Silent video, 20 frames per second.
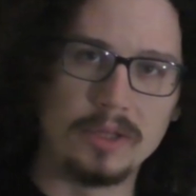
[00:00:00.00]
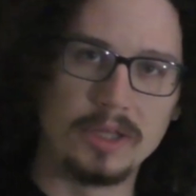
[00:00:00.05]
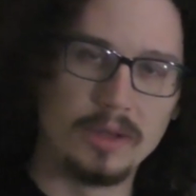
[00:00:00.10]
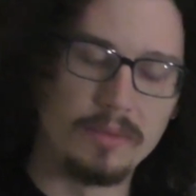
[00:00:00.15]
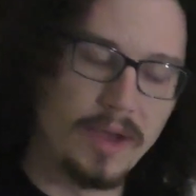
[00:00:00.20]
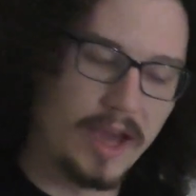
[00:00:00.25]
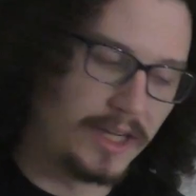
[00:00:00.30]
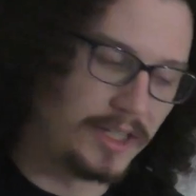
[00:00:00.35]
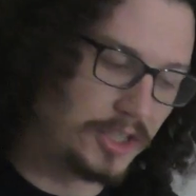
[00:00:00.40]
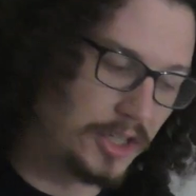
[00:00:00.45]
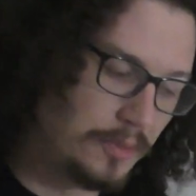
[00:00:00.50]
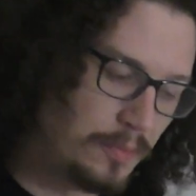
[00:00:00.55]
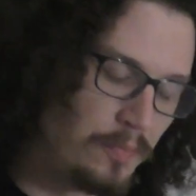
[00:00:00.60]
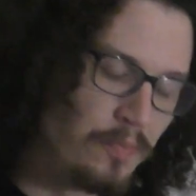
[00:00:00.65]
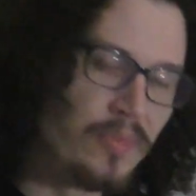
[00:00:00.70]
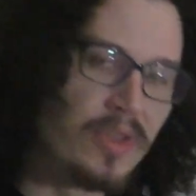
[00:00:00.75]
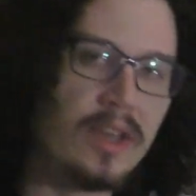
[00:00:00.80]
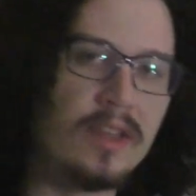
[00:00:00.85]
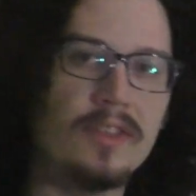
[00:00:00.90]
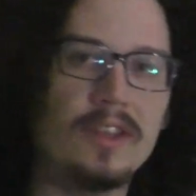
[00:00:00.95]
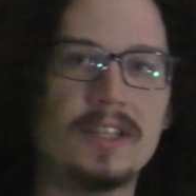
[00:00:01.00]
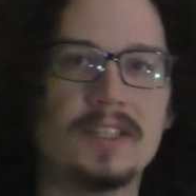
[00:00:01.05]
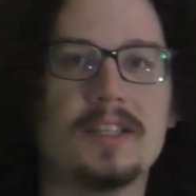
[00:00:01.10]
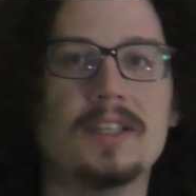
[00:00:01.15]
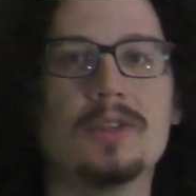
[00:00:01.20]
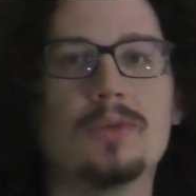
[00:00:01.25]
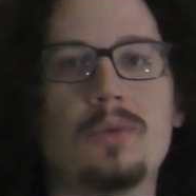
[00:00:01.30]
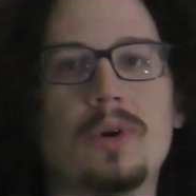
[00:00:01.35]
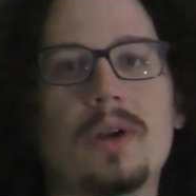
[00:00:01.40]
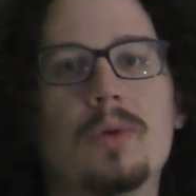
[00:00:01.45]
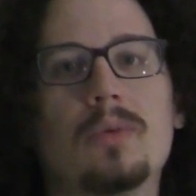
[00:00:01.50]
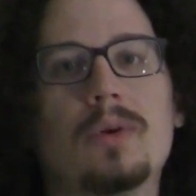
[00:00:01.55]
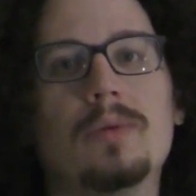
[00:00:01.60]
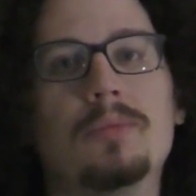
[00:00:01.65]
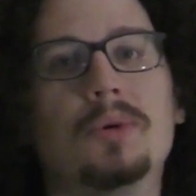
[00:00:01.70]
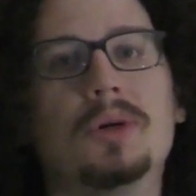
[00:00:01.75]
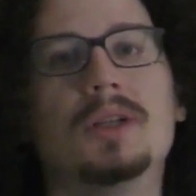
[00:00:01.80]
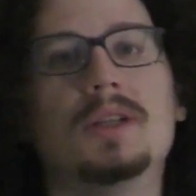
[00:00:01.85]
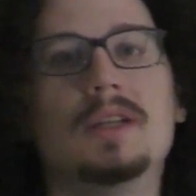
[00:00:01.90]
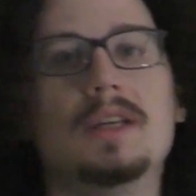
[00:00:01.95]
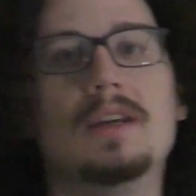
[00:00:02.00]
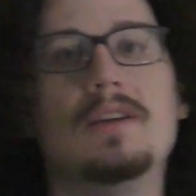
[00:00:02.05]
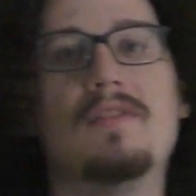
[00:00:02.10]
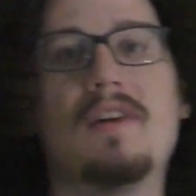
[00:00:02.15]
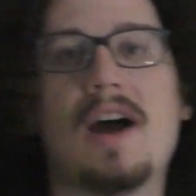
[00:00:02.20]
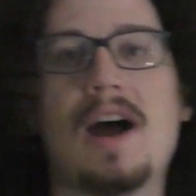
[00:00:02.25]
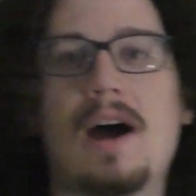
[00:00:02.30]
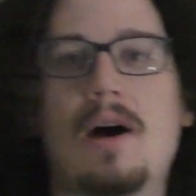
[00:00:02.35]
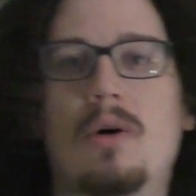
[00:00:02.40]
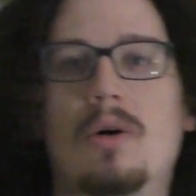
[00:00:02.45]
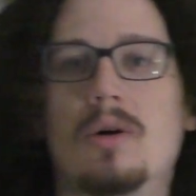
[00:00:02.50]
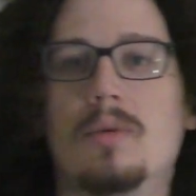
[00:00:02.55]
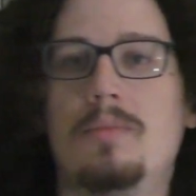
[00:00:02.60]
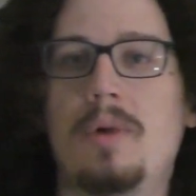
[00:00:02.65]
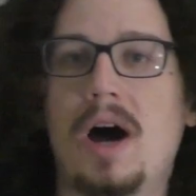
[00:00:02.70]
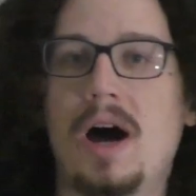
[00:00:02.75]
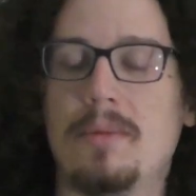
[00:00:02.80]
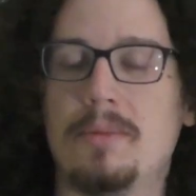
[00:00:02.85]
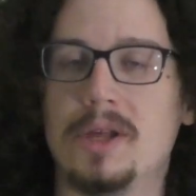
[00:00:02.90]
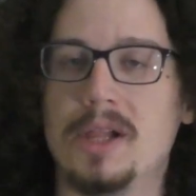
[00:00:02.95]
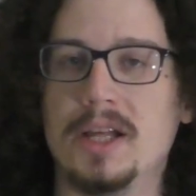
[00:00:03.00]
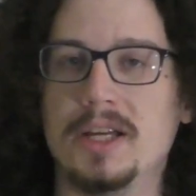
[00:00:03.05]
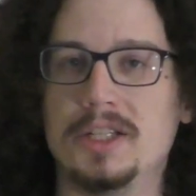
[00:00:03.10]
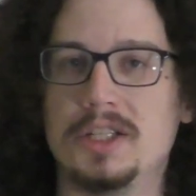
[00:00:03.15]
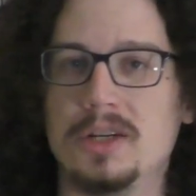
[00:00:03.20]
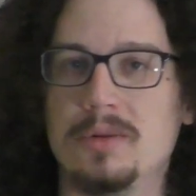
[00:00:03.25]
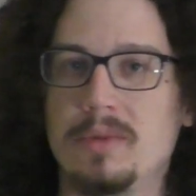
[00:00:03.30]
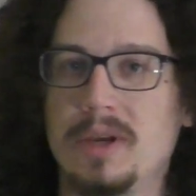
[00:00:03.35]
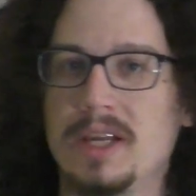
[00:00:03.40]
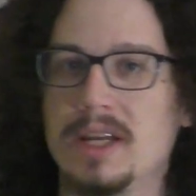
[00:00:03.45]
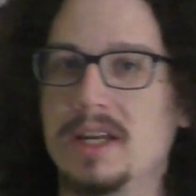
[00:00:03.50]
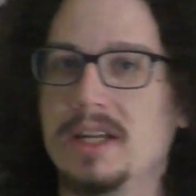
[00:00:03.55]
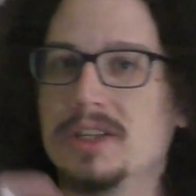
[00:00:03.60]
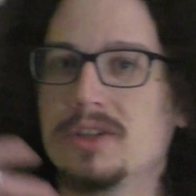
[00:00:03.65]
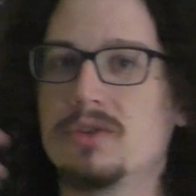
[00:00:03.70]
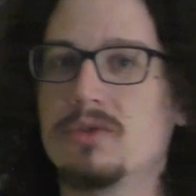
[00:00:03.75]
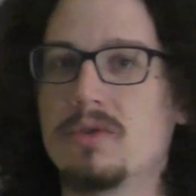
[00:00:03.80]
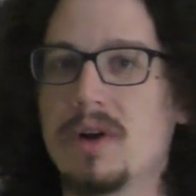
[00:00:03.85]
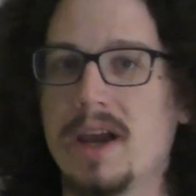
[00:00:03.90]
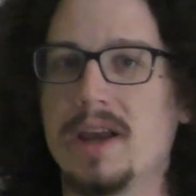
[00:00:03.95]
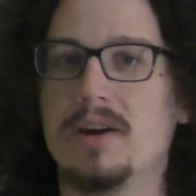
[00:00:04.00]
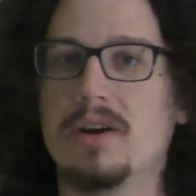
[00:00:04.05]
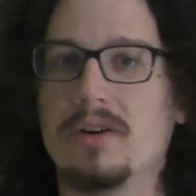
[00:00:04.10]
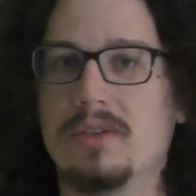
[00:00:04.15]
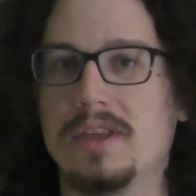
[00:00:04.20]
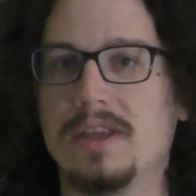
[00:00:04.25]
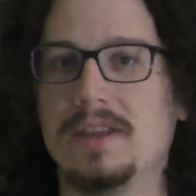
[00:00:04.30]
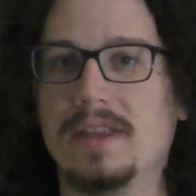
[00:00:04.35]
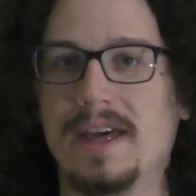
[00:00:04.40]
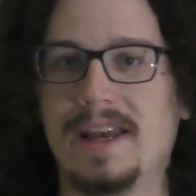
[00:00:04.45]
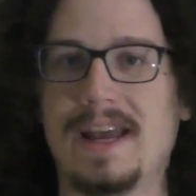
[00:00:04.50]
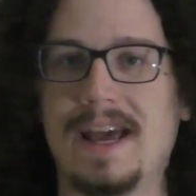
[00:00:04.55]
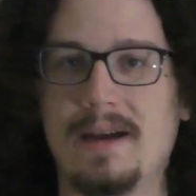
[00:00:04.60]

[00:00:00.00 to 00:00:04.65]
All right. Well, we'll look at that right now. So that's our left-tailed.